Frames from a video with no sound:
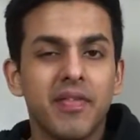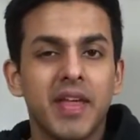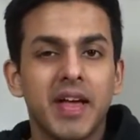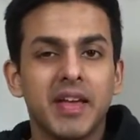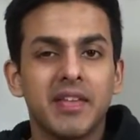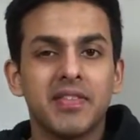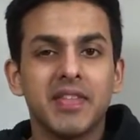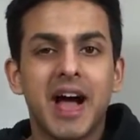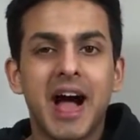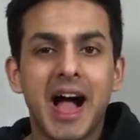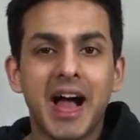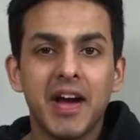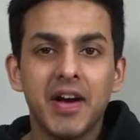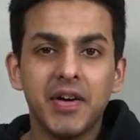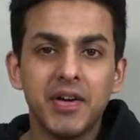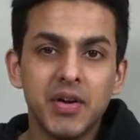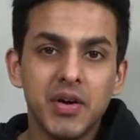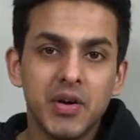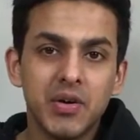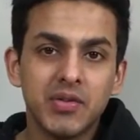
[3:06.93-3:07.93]
like the higher
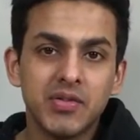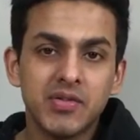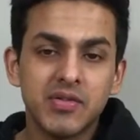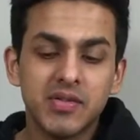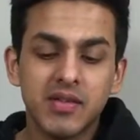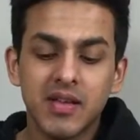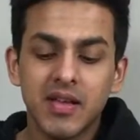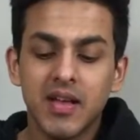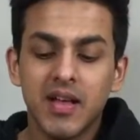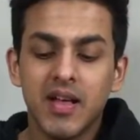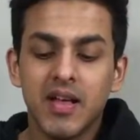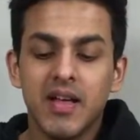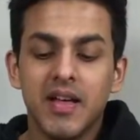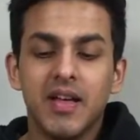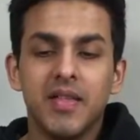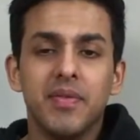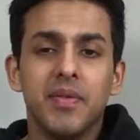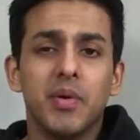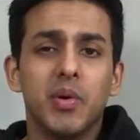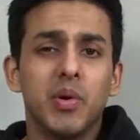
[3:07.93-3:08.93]
notes,
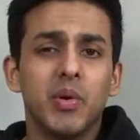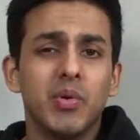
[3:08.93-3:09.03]
they were